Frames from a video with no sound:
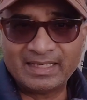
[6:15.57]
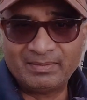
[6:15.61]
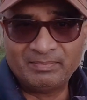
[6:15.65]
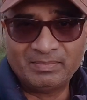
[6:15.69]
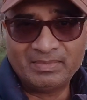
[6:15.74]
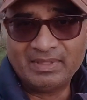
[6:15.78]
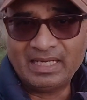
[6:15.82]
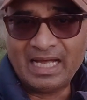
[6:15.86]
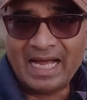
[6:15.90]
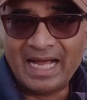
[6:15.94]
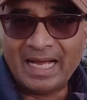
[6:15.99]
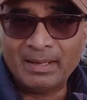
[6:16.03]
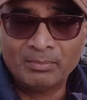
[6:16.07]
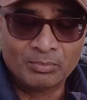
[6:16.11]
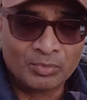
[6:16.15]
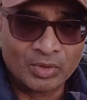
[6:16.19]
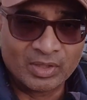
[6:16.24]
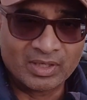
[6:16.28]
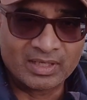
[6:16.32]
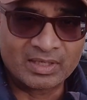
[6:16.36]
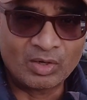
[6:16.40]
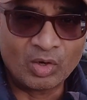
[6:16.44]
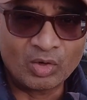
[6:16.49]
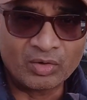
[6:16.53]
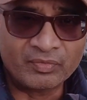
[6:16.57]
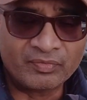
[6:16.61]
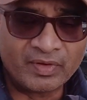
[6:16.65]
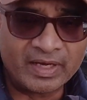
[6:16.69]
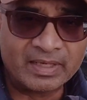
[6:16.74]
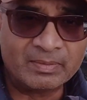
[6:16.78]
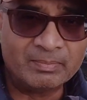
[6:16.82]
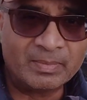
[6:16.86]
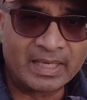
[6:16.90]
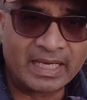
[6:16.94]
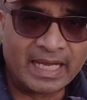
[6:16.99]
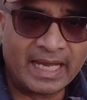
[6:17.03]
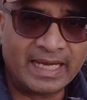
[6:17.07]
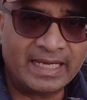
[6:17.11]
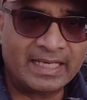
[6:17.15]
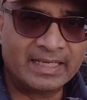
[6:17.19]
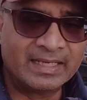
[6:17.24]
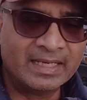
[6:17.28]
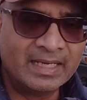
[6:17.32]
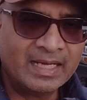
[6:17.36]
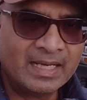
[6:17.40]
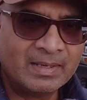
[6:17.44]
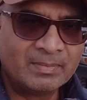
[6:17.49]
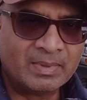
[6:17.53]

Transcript: I'm not a qualified mechanic,